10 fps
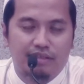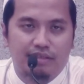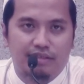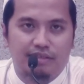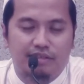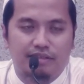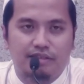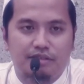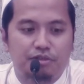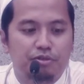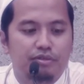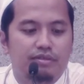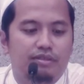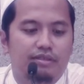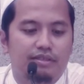So
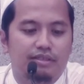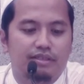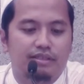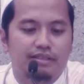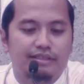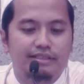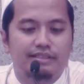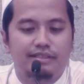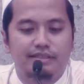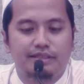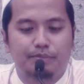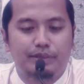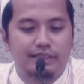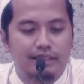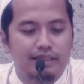this is
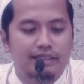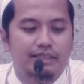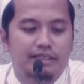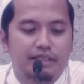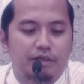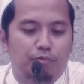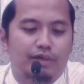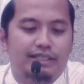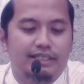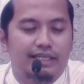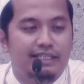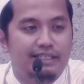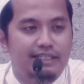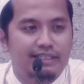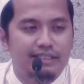basically what the
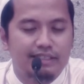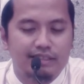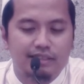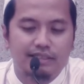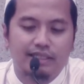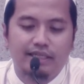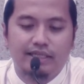idea is